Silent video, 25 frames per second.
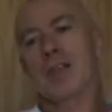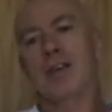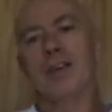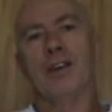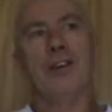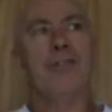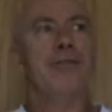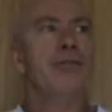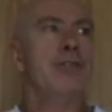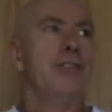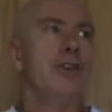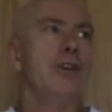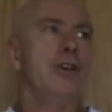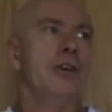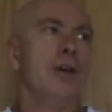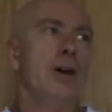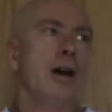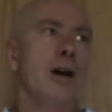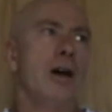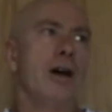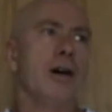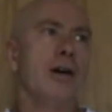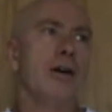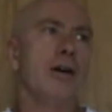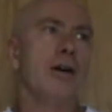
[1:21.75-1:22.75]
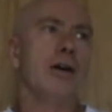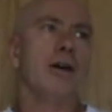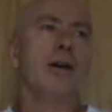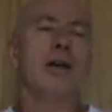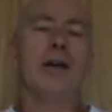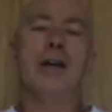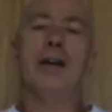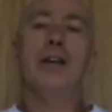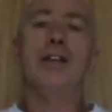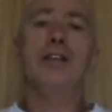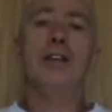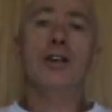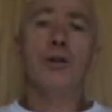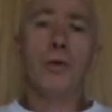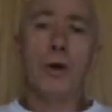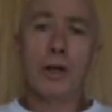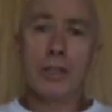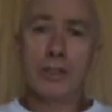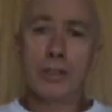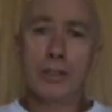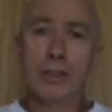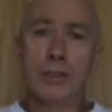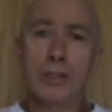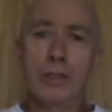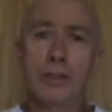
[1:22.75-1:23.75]
if there are any
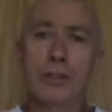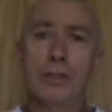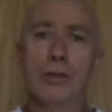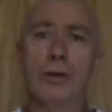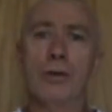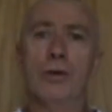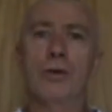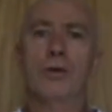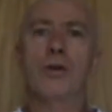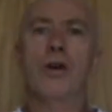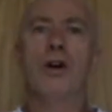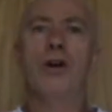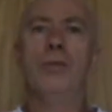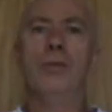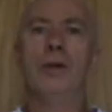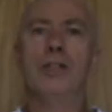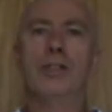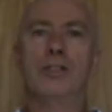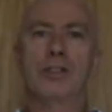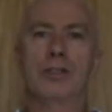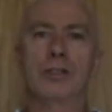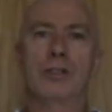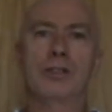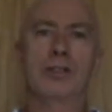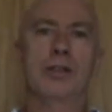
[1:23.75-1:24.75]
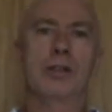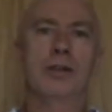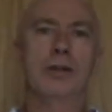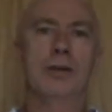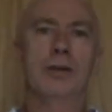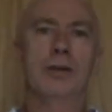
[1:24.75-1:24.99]
questions or comments,